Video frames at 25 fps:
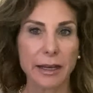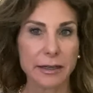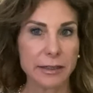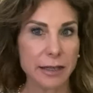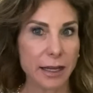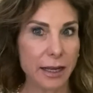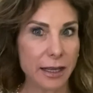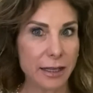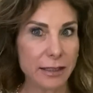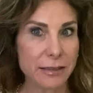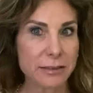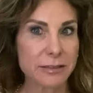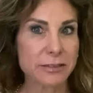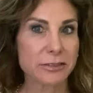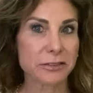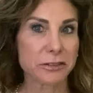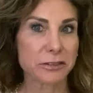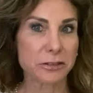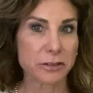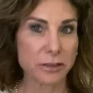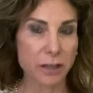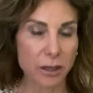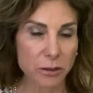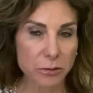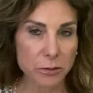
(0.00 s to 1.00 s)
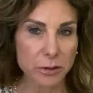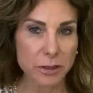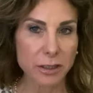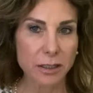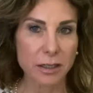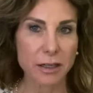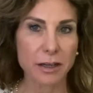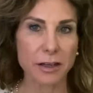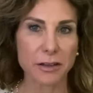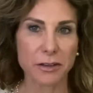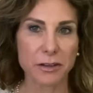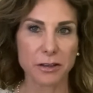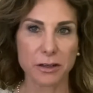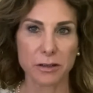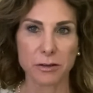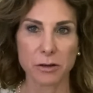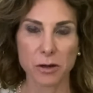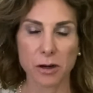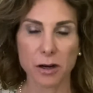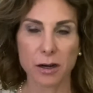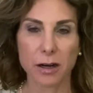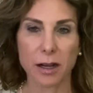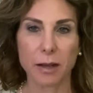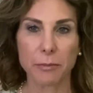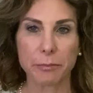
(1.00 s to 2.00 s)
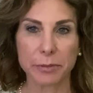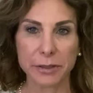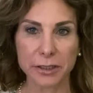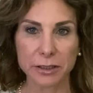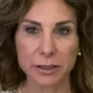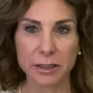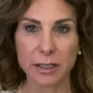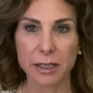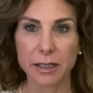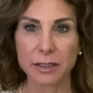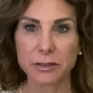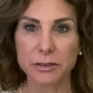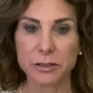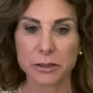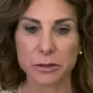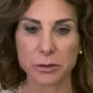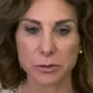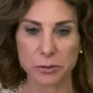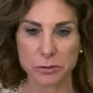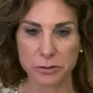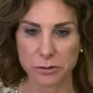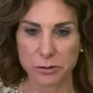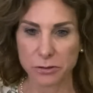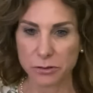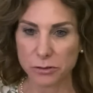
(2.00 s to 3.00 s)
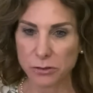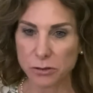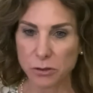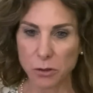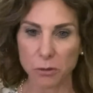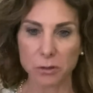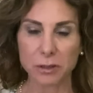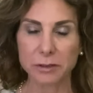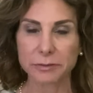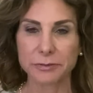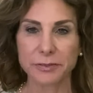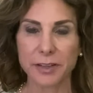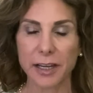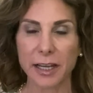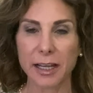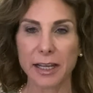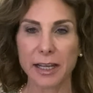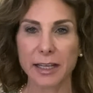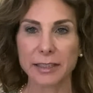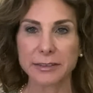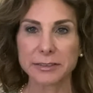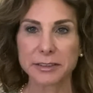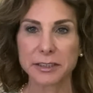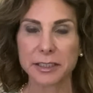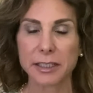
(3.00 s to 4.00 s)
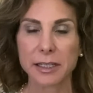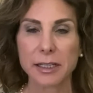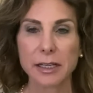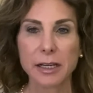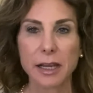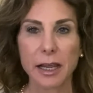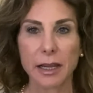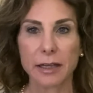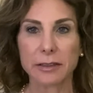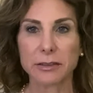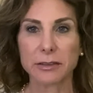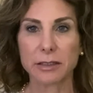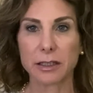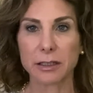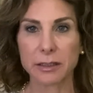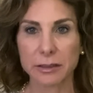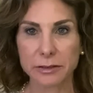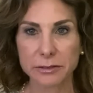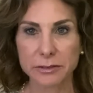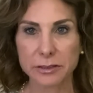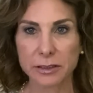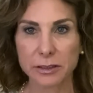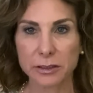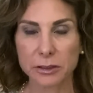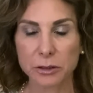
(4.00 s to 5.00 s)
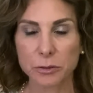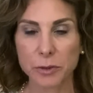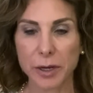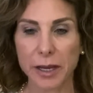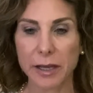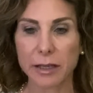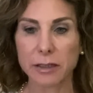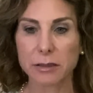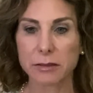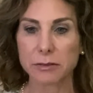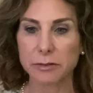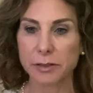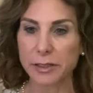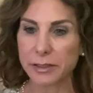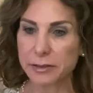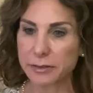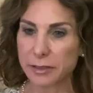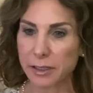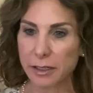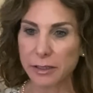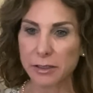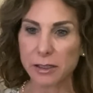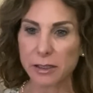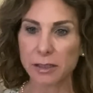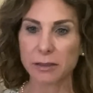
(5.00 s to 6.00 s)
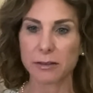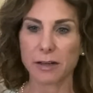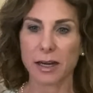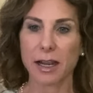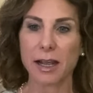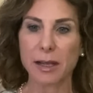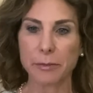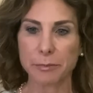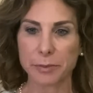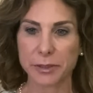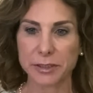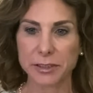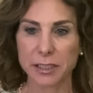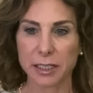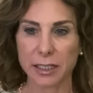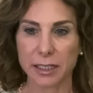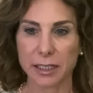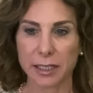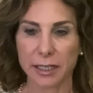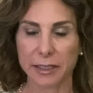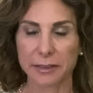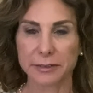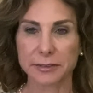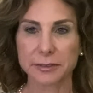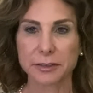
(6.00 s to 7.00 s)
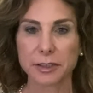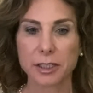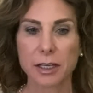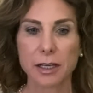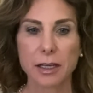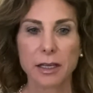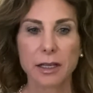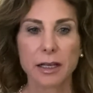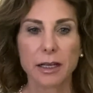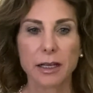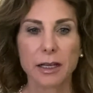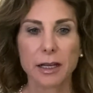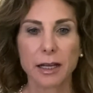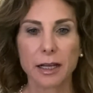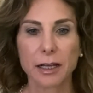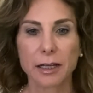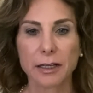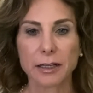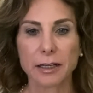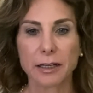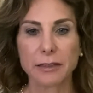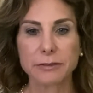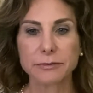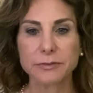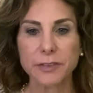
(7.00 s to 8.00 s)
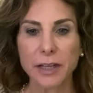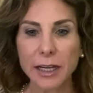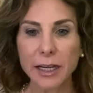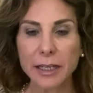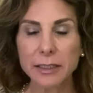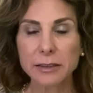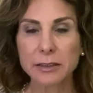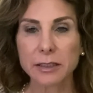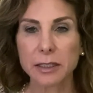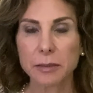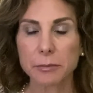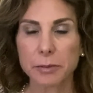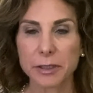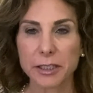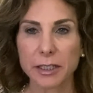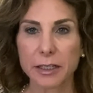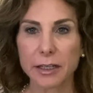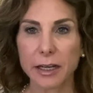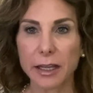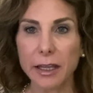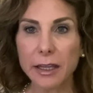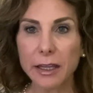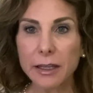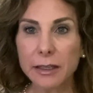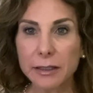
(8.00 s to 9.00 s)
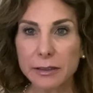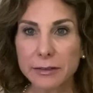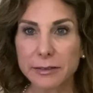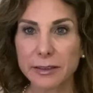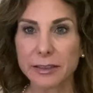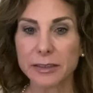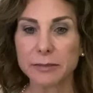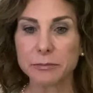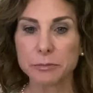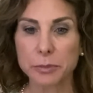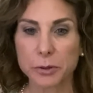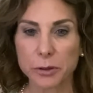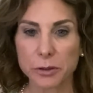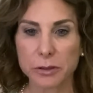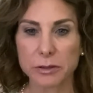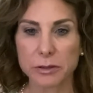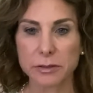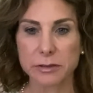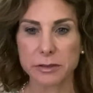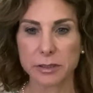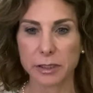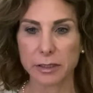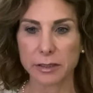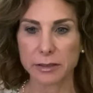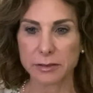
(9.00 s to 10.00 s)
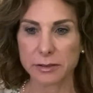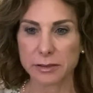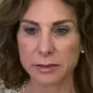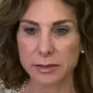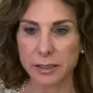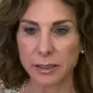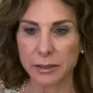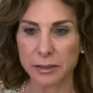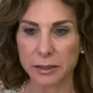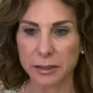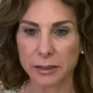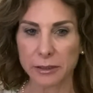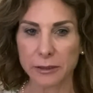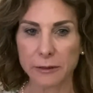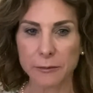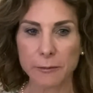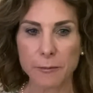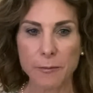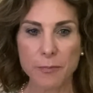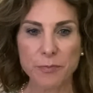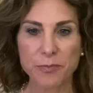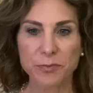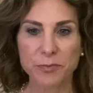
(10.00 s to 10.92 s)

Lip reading: and hence lower your ability to store fat and also increasing your appetite. Finally, but it is important to consider